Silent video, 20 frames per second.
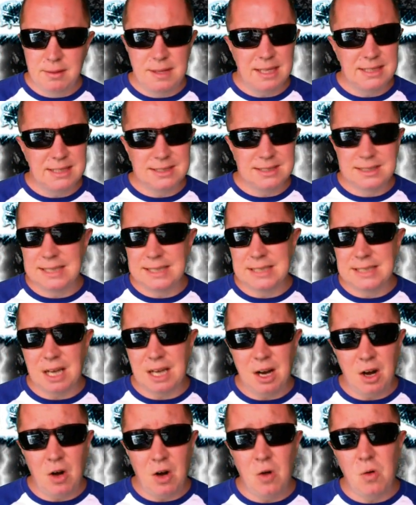There's a
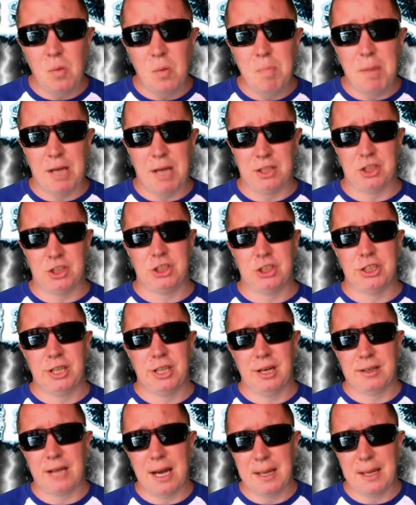whole bunch,
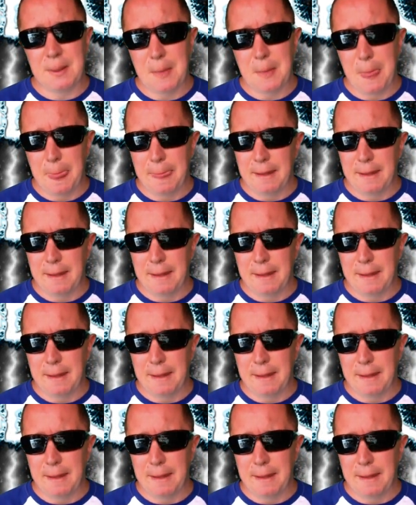okay?